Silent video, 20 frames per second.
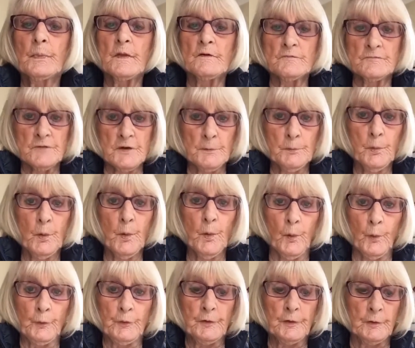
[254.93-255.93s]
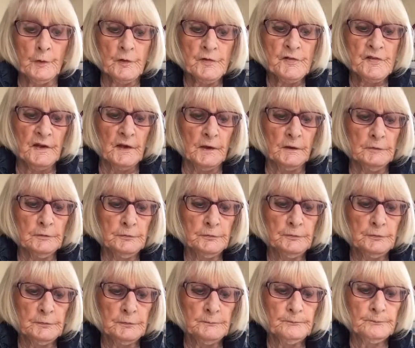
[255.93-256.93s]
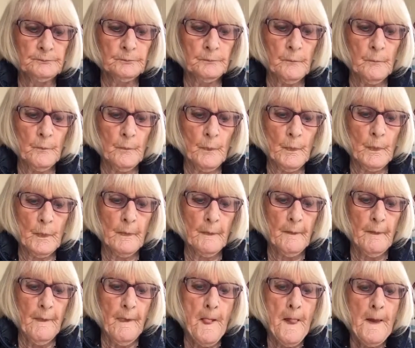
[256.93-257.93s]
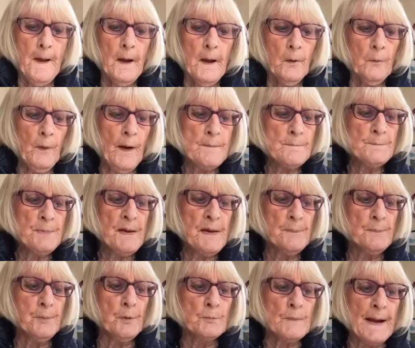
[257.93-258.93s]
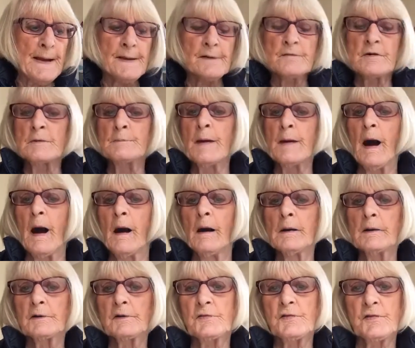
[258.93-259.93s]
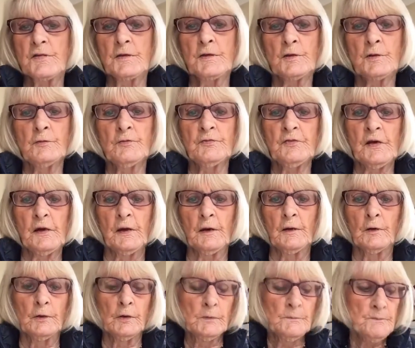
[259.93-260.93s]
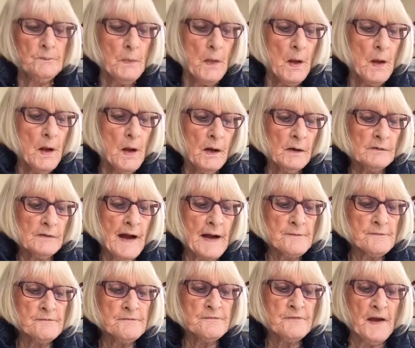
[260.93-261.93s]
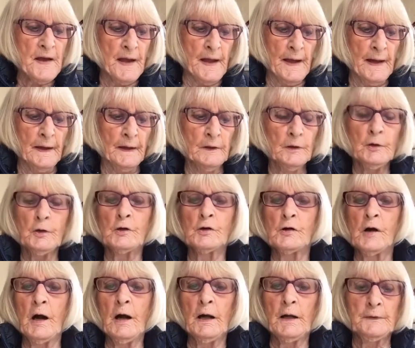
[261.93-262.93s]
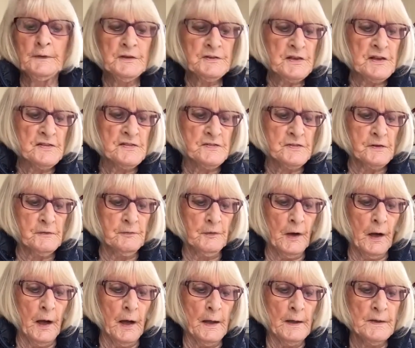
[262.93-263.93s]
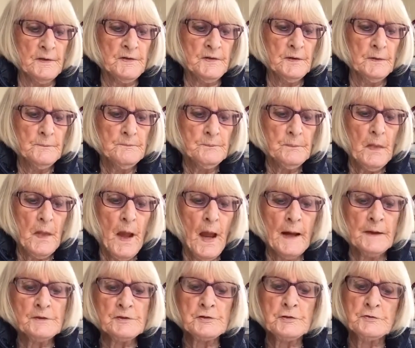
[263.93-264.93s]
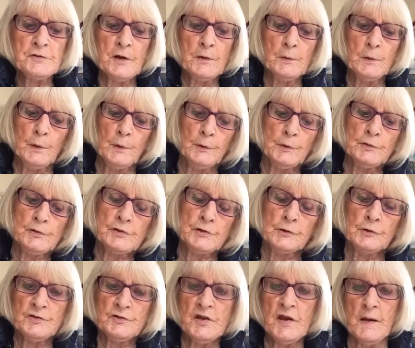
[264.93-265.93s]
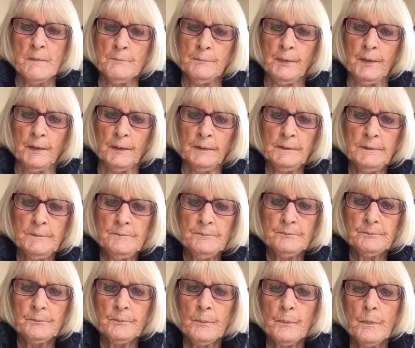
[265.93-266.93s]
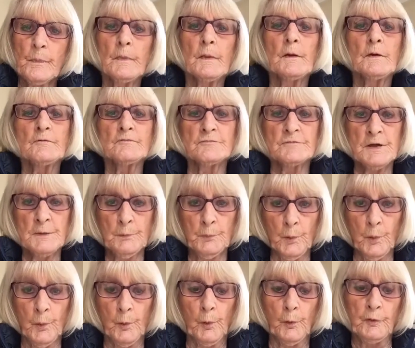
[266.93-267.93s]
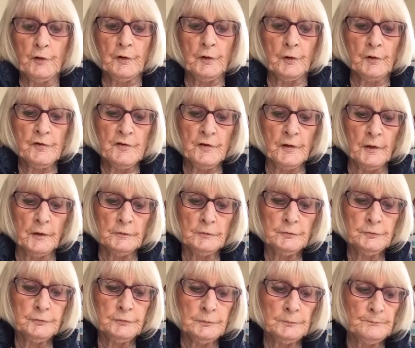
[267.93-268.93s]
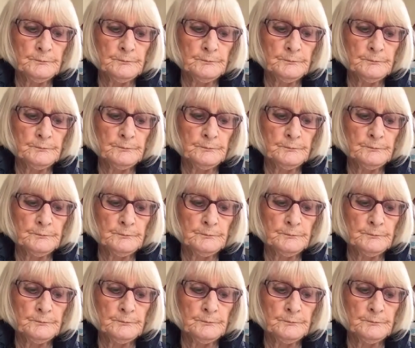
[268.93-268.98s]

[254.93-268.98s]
reward yourself. When people make remarks that you feel are unfair or unjustified and you don't lose your temper, reward yourself.